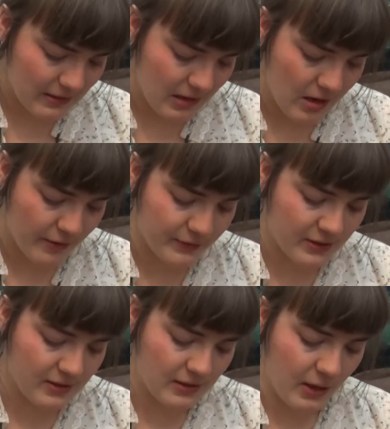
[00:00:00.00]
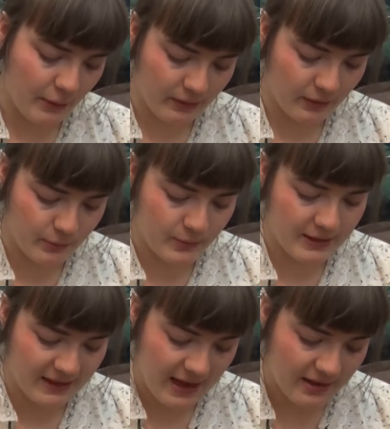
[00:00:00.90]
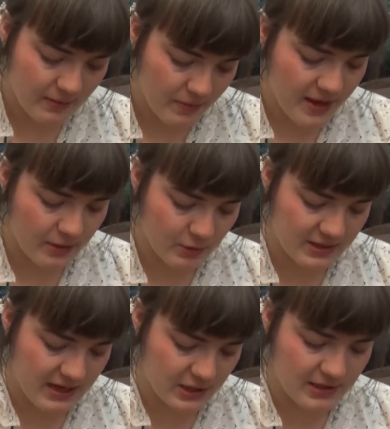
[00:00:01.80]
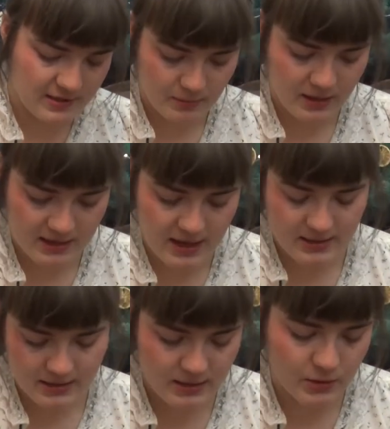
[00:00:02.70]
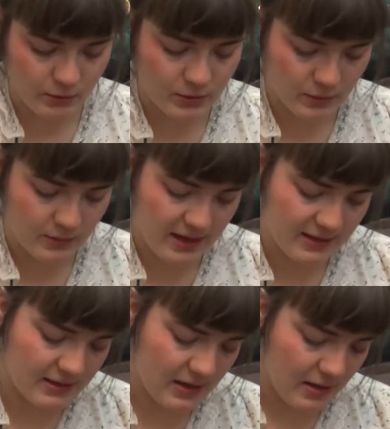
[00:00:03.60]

after going through it again. That was actually something that took 2 days